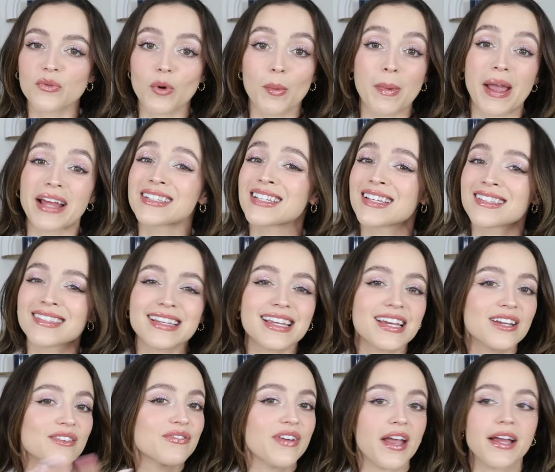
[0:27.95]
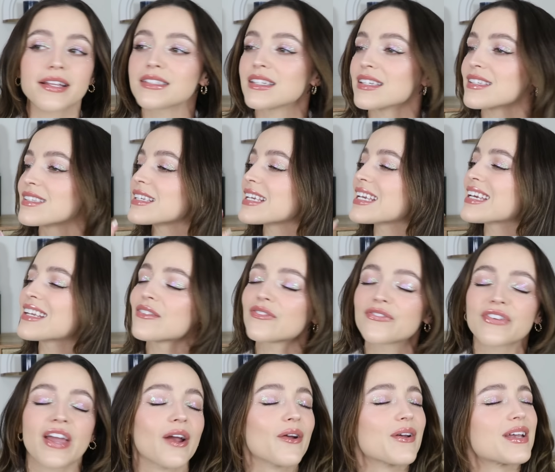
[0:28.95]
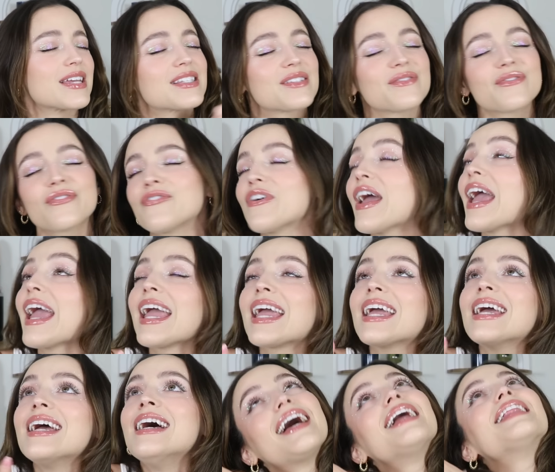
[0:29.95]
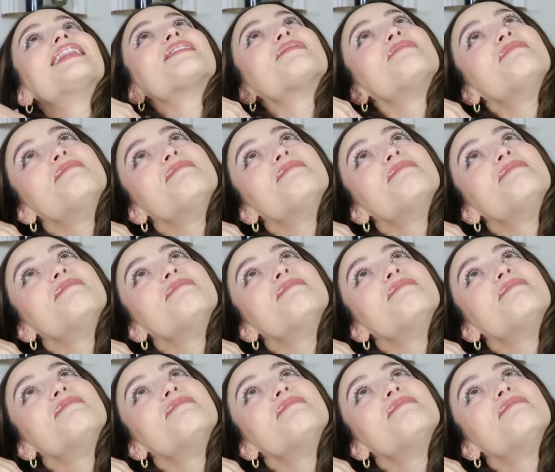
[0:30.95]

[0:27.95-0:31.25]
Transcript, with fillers: romantasy and fantasy and fairies and fae and the